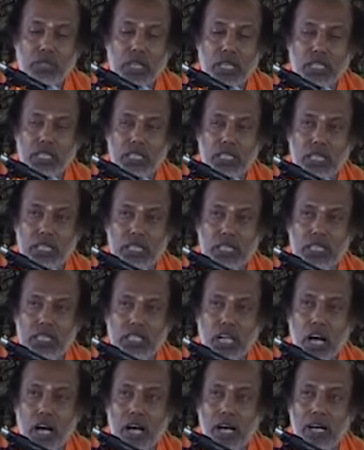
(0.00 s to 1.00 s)
saichati
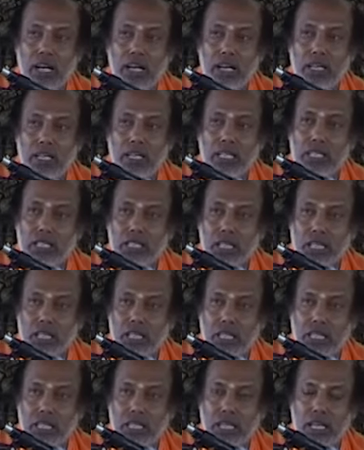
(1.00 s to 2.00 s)
sa
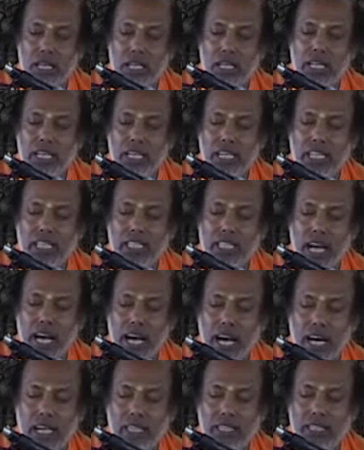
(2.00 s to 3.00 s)
ichati. He
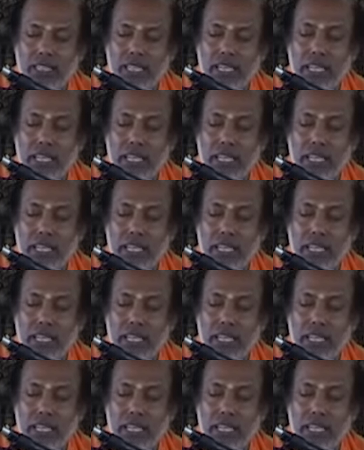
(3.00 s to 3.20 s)
desires,